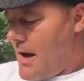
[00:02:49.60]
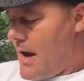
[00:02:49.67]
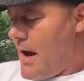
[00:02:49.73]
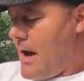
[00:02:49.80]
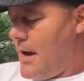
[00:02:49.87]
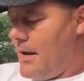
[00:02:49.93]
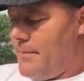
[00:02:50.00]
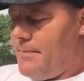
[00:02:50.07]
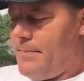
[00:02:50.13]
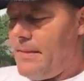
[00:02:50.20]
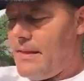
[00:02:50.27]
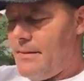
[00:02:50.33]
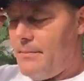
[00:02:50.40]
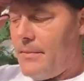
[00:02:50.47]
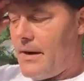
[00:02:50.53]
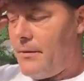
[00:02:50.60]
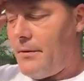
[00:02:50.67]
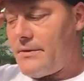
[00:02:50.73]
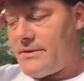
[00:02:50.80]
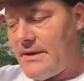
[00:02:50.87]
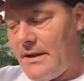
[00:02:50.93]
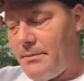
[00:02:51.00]
But I
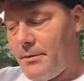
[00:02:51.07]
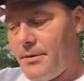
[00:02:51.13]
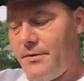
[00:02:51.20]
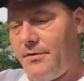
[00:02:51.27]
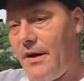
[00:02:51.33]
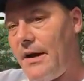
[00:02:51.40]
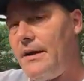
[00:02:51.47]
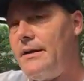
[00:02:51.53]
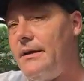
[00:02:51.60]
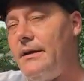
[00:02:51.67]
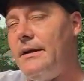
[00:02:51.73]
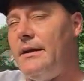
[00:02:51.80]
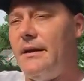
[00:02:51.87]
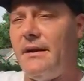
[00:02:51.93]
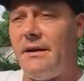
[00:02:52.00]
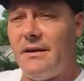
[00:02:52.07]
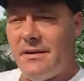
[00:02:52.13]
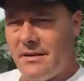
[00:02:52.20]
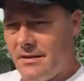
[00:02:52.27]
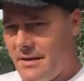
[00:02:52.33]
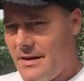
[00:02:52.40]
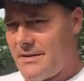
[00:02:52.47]
wasn't able to find any
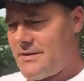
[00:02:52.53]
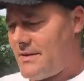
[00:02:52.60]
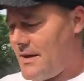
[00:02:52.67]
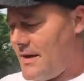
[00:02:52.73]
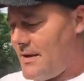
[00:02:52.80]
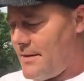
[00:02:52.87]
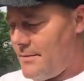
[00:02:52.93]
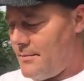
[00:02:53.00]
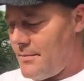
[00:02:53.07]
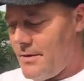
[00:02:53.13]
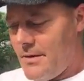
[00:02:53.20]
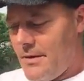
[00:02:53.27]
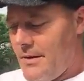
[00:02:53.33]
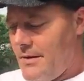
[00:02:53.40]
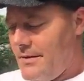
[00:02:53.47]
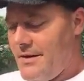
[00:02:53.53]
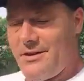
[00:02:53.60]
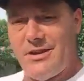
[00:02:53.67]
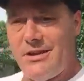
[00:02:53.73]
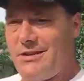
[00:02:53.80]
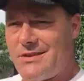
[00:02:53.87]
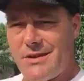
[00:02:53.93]
last time. They
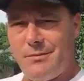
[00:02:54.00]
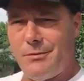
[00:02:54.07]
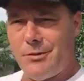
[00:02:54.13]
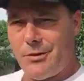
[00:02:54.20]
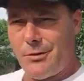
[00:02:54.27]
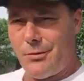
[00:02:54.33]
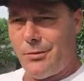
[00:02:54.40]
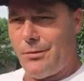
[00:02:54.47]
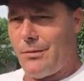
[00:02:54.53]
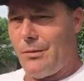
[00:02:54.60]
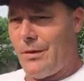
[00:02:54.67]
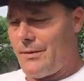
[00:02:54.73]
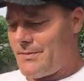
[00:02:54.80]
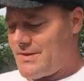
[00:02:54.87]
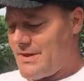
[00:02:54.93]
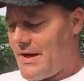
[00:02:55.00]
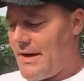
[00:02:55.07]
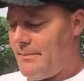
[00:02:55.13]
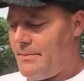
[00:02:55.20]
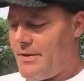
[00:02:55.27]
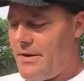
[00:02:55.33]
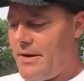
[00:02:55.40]
changed something with their
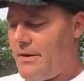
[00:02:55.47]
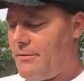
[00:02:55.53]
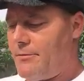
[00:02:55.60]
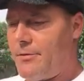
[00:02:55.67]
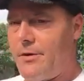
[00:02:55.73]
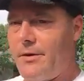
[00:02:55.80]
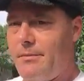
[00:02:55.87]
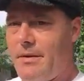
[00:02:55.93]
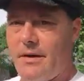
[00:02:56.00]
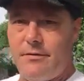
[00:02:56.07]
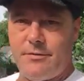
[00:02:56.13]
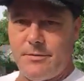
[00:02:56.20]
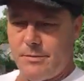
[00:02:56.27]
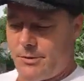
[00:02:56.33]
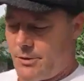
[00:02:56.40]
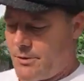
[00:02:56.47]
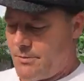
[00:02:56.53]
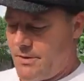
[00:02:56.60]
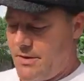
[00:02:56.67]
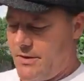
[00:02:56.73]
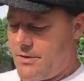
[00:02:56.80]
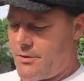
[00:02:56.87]
website. But anyhow, a friend of mine from
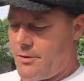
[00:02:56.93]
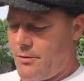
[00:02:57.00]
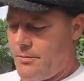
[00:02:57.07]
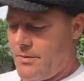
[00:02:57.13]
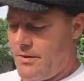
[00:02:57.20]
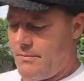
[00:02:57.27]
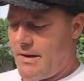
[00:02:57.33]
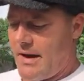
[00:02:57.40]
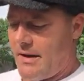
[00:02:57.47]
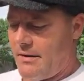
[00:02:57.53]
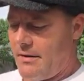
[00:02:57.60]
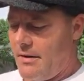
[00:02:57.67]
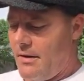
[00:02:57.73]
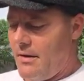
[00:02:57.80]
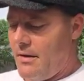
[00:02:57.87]
Germany had told me about